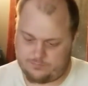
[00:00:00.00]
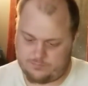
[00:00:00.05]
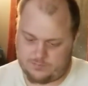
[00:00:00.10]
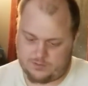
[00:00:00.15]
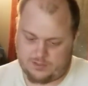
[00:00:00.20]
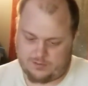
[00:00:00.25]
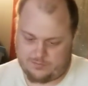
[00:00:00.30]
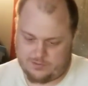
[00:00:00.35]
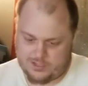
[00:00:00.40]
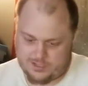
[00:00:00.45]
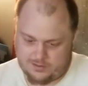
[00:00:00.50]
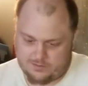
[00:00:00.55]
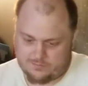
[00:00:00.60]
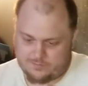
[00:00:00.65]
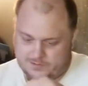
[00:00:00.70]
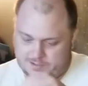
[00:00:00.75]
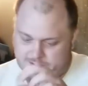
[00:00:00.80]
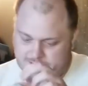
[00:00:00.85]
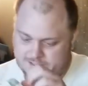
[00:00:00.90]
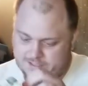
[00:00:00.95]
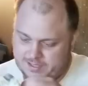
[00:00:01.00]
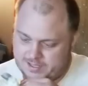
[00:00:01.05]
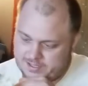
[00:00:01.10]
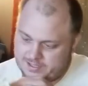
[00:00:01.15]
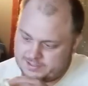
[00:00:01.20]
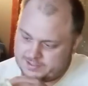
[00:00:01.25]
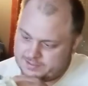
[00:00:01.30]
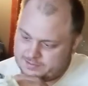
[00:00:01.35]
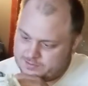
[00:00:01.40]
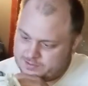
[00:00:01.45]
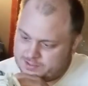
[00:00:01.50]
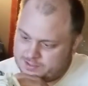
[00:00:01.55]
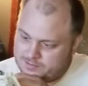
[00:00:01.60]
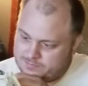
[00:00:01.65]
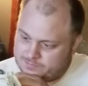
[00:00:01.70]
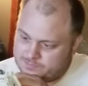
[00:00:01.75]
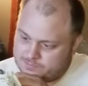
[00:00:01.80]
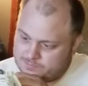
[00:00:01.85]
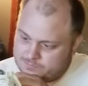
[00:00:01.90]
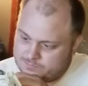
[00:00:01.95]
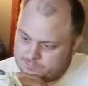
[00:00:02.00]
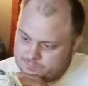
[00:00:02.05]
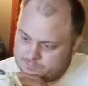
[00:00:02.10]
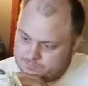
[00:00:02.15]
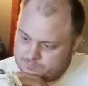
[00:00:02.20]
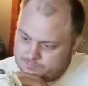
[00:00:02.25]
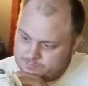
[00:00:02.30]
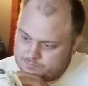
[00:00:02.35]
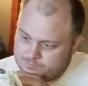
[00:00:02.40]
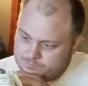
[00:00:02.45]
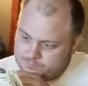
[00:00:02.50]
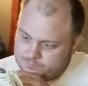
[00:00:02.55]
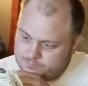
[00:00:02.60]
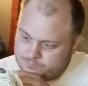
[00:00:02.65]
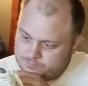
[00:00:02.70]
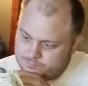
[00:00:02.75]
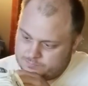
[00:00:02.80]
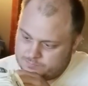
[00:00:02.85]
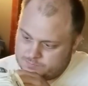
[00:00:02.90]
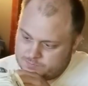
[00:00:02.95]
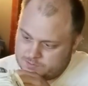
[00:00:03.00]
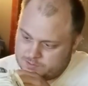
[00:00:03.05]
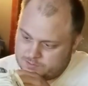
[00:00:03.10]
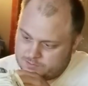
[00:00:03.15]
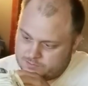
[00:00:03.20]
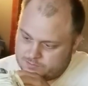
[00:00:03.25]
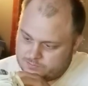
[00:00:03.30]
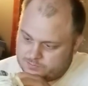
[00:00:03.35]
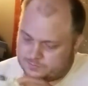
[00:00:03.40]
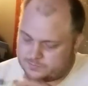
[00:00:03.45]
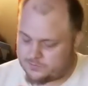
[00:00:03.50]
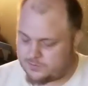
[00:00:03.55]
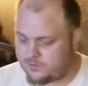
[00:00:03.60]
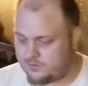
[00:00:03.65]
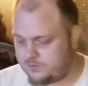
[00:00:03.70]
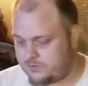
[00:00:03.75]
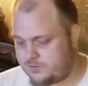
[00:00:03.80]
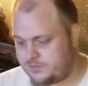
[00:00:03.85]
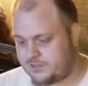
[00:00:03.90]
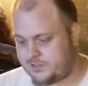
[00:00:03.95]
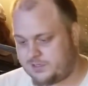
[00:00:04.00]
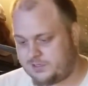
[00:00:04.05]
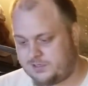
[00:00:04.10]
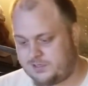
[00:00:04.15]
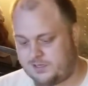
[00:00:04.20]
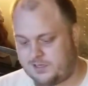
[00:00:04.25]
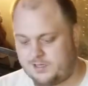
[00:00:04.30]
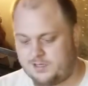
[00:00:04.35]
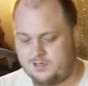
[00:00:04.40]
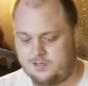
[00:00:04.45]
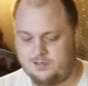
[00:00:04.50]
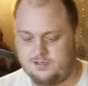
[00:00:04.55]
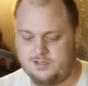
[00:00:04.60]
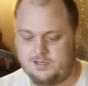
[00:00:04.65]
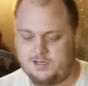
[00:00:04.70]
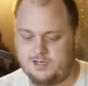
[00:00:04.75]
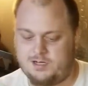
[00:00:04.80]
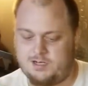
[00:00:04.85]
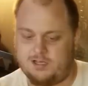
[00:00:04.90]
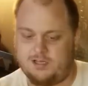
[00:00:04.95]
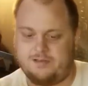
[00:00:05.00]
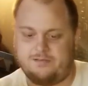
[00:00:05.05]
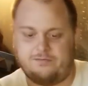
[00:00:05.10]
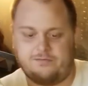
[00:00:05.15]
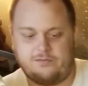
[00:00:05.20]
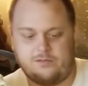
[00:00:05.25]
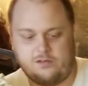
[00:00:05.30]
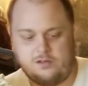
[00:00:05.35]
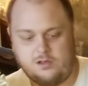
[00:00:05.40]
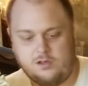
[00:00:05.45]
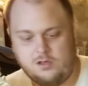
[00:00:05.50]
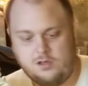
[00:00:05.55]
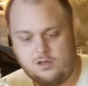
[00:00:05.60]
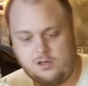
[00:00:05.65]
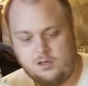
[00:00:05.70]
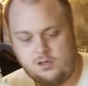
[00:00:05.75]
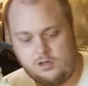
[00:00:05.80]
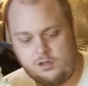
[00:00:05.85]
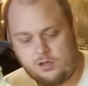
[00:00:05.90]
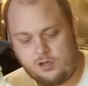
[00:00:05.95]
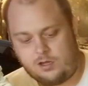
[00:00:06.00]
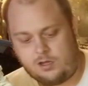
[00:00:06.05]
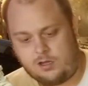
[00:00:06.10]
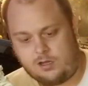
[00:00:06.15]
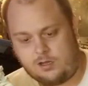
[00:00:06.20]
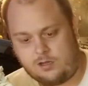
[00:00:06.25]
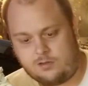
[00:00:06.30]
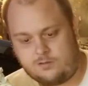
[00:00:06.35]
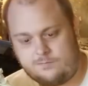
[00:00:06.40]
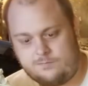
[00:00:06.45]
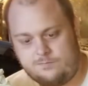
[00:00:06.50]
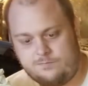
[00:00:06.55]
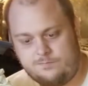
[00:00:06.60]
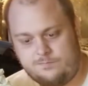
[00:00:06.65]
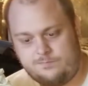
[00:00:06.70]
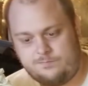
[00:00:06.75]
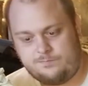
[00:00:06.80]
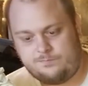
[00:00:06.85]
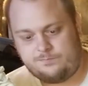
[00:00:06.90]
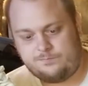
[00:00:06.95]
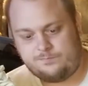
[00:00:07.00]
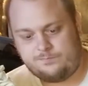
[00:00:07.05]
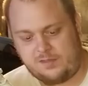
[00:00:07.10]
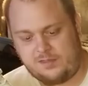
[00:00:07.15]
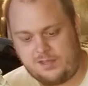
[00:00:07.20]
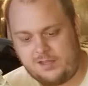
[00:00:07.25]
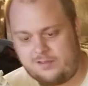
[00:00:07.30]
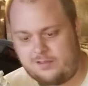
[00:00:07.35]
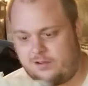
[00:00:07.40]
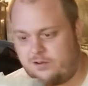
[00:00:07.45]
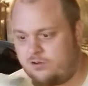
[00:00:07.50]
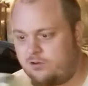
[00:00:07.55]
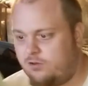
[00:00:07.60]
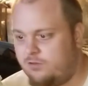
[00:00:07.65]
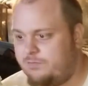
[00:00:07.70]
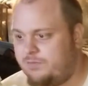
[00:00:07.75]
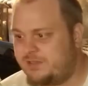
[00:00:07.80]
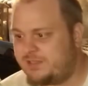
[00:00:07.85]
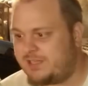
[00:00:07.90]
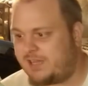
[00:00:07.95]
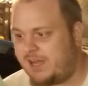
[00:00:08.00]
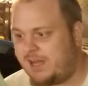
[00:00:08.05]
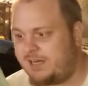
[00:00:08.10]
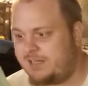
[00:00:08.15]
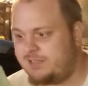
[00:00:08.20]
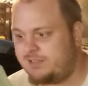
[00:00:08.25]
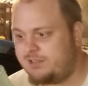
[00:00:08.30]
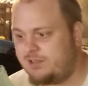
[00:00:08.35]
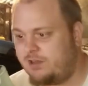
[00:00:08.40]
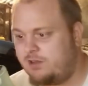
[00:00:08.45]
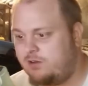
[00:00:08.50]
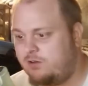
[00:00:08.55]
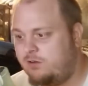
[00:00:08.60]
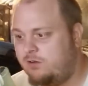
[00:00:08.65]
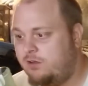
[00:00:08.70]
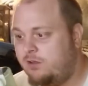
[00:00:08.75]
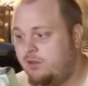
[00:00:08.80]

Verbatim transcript: I wish they were my size, I would keep them. They're too small, they're size ten, ten and a half. Um, I think they're called Poseidons though.